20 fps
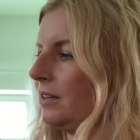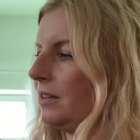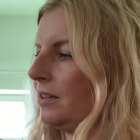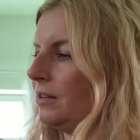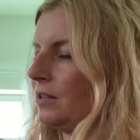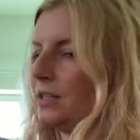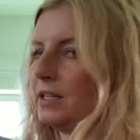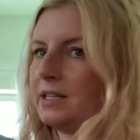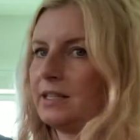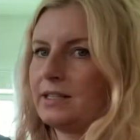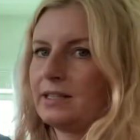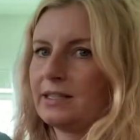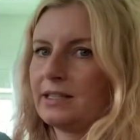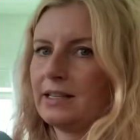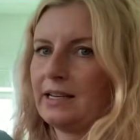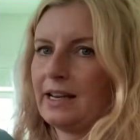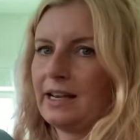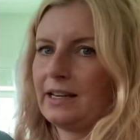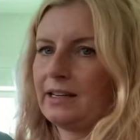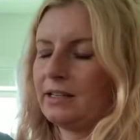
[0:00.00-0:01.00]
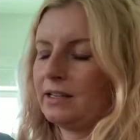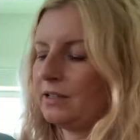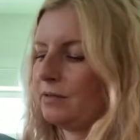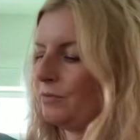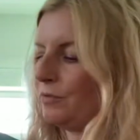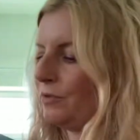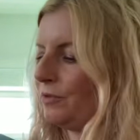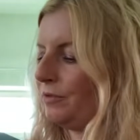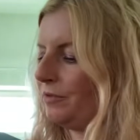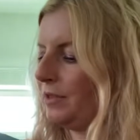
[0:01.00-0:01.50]
this land
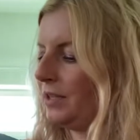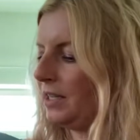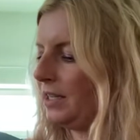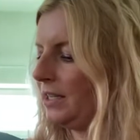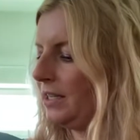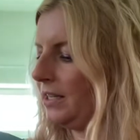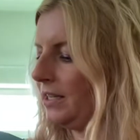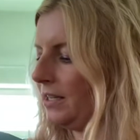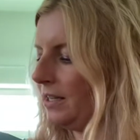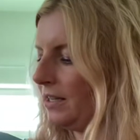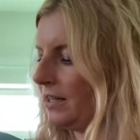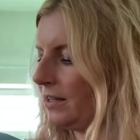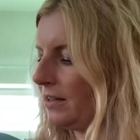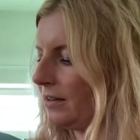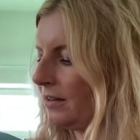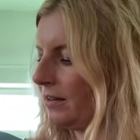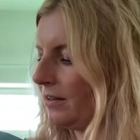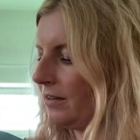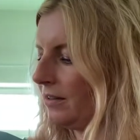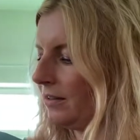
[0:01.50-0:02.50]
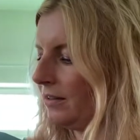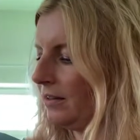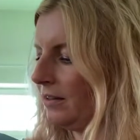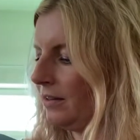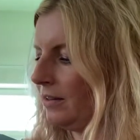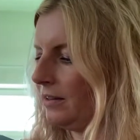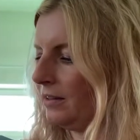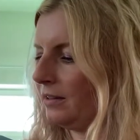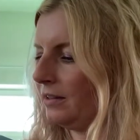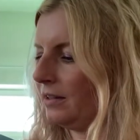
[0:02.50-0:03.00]
moved here,
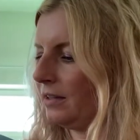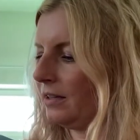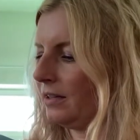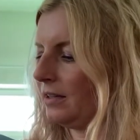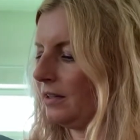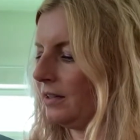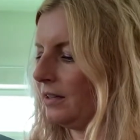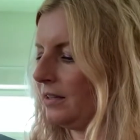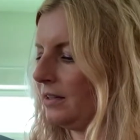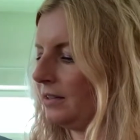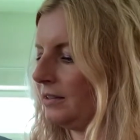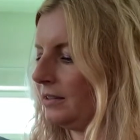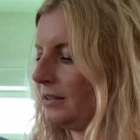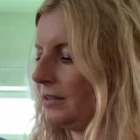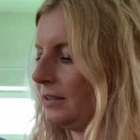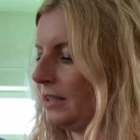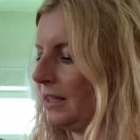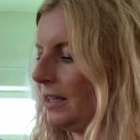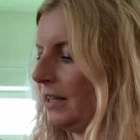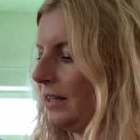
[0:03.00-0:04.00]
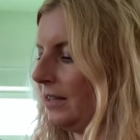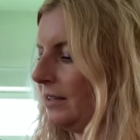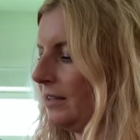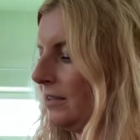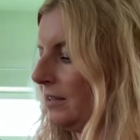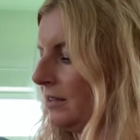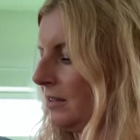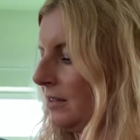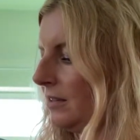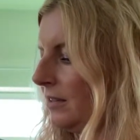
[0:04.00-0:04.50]
then this land
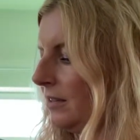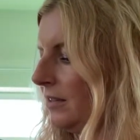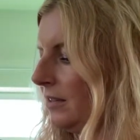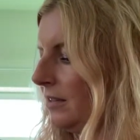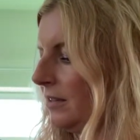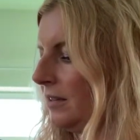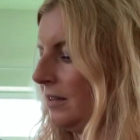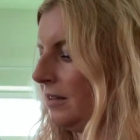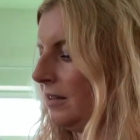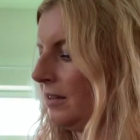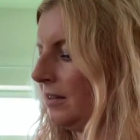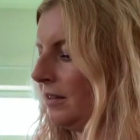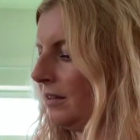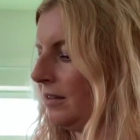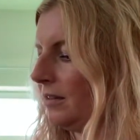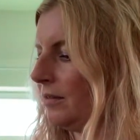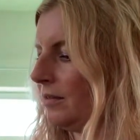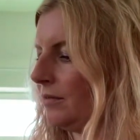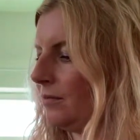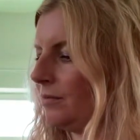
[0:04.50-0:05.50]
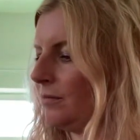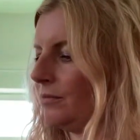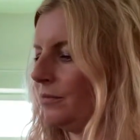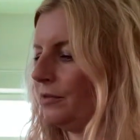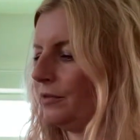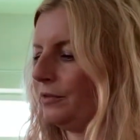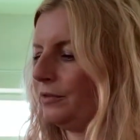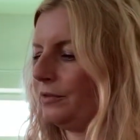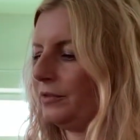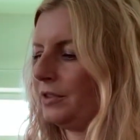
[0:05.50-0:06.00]

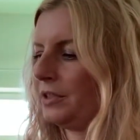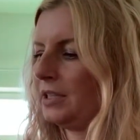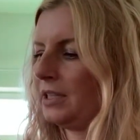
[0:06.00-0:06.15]
moved